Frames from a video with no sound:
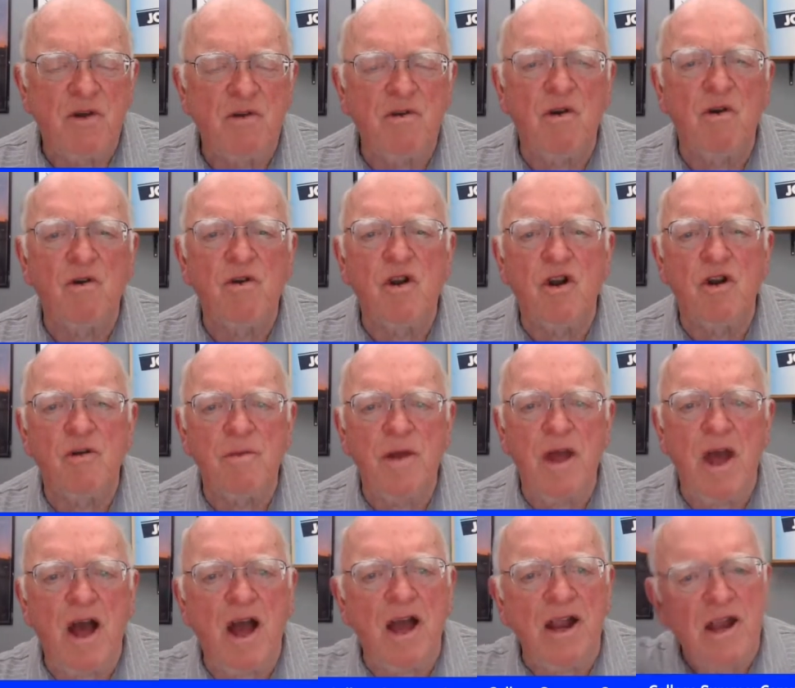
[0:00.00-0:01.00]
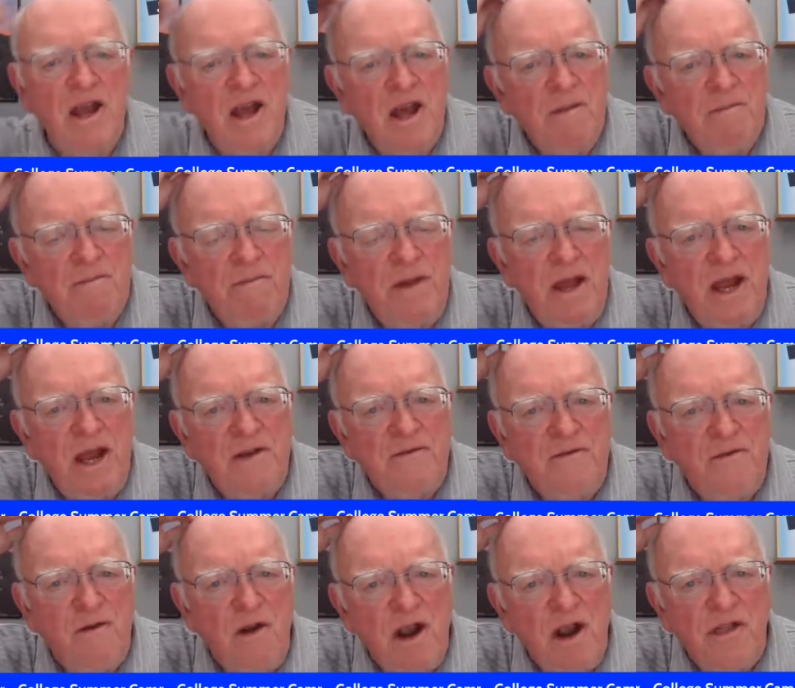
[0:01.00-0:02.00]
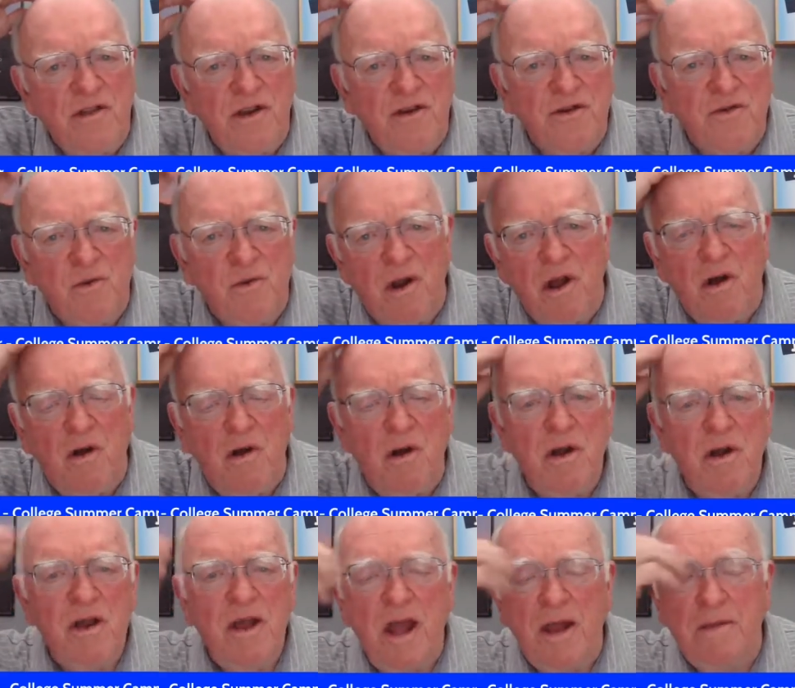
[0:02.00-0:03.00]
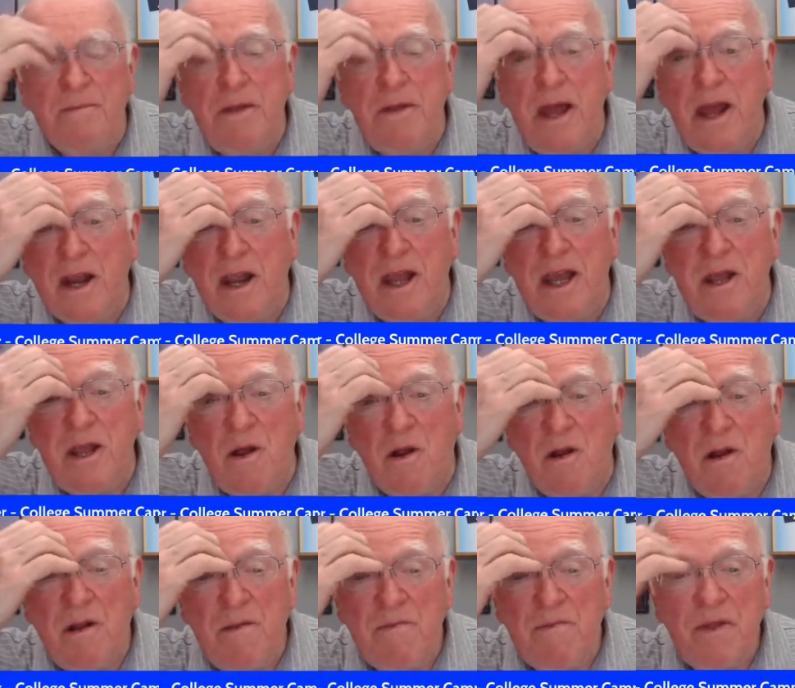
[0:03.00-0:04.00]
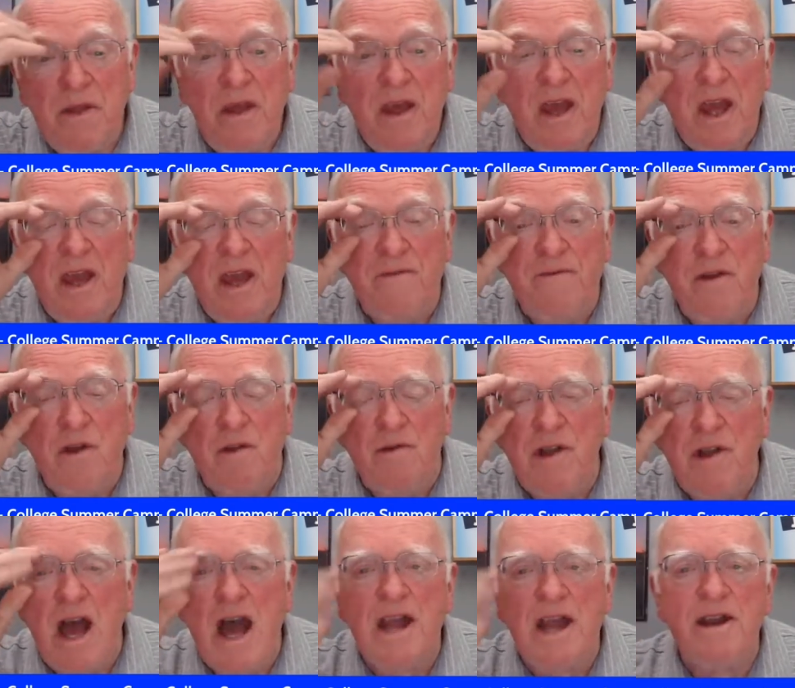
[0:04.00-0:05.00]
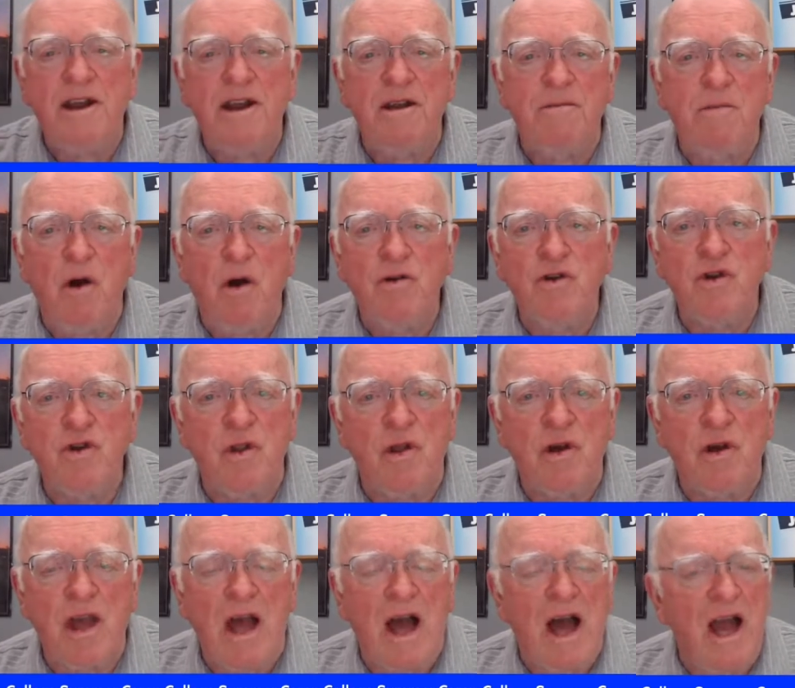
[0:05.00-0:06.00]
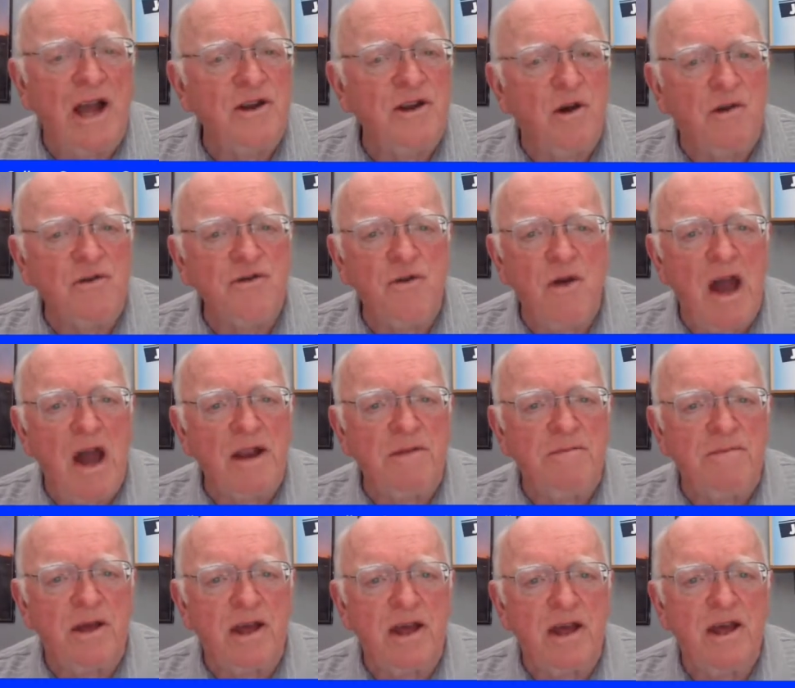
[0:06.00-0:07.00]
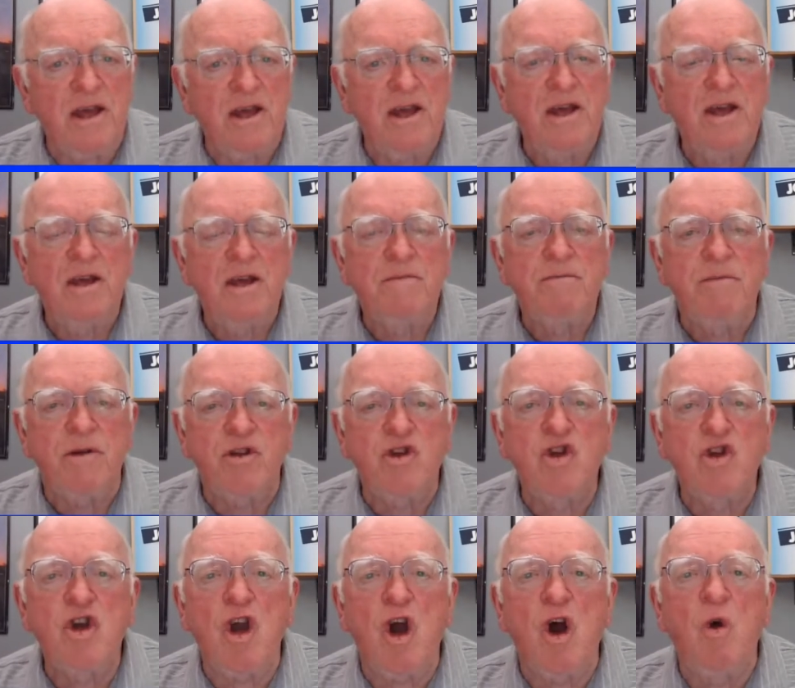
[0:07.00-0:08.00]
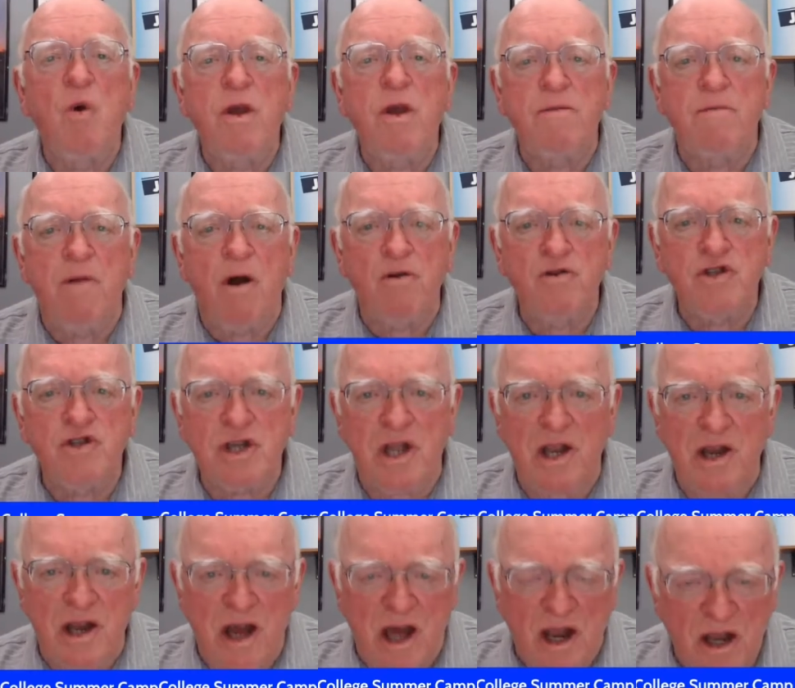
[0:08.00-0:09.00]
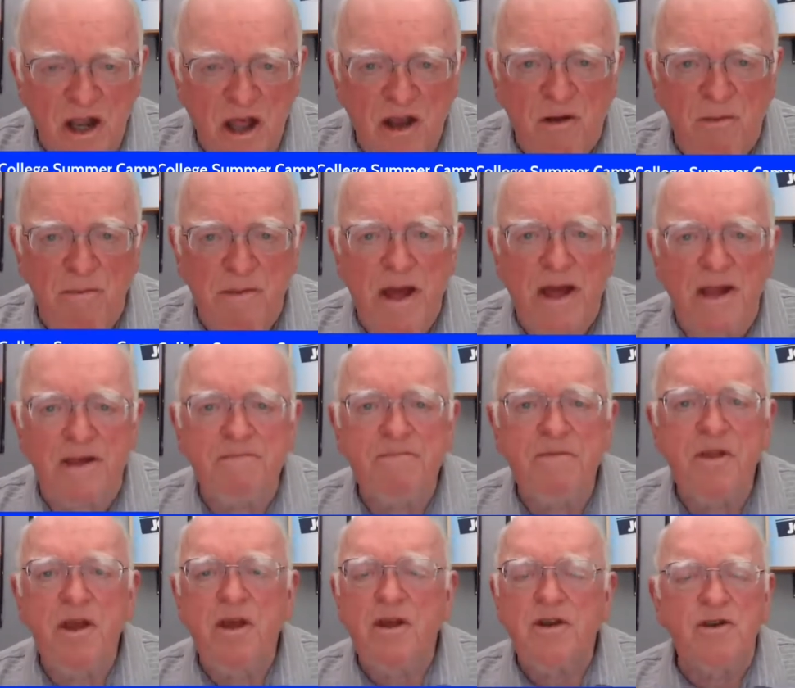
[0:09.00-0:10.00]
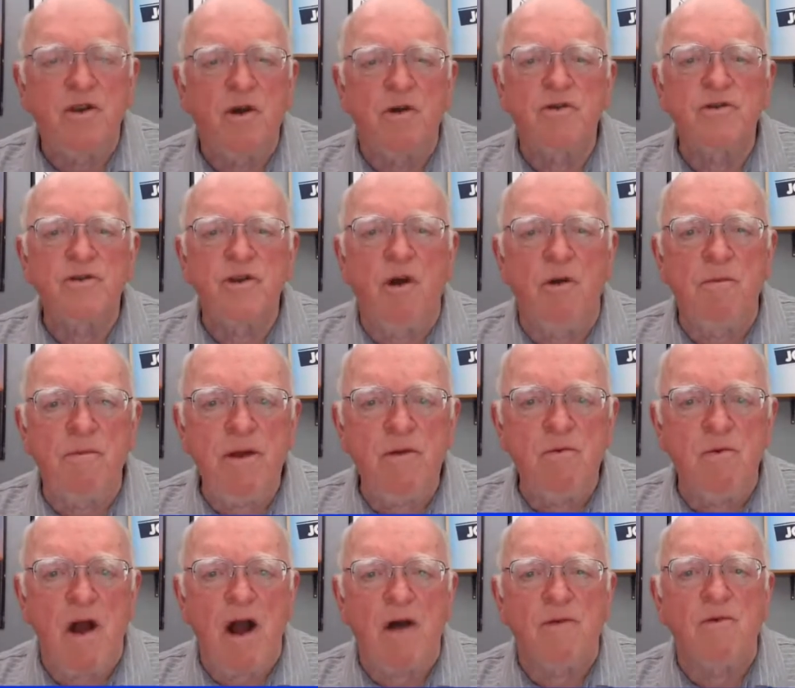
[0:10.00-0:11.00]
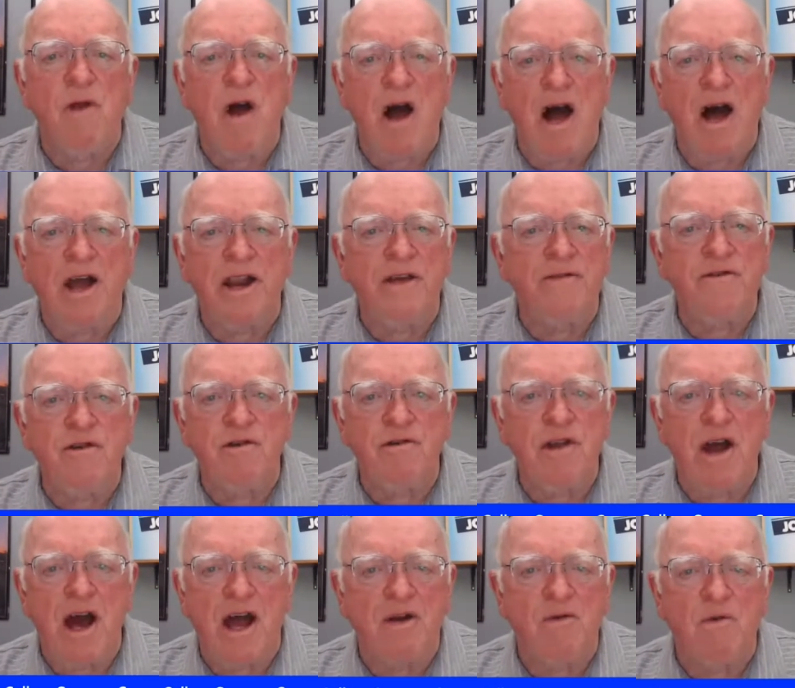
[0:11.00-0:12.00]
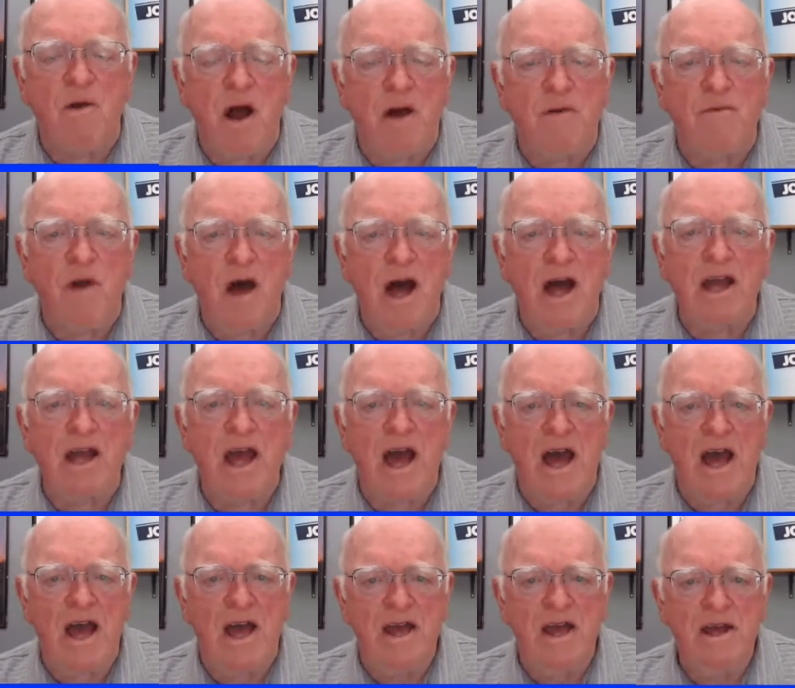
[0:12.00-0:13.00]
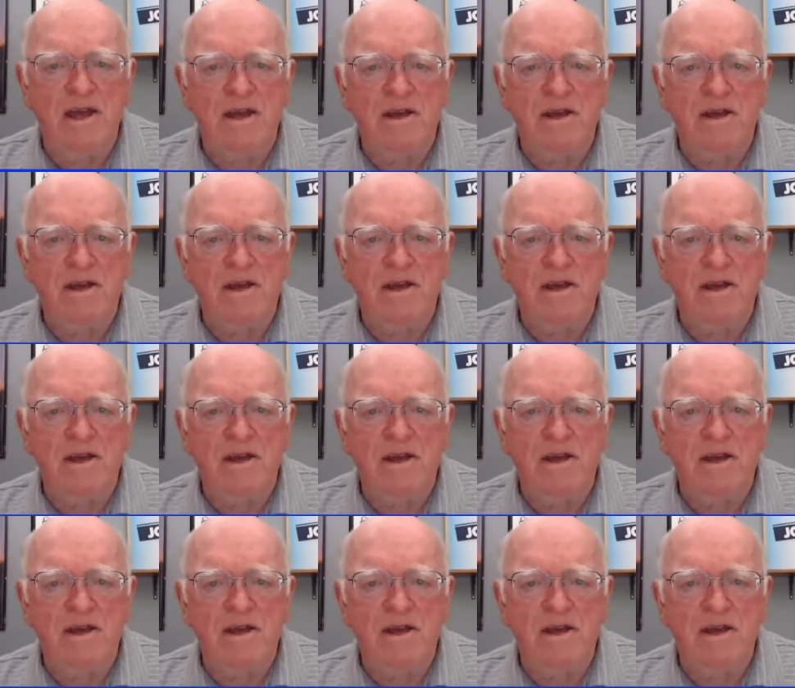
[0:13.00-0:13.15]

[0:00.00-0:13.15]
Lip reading: Don't go clear behind. Be in front of the drill and be a leader. If you're not an emotional guy, don't try to be, but show emotion a little bit. Don't be rah-rah if you're not a rah-rah guy.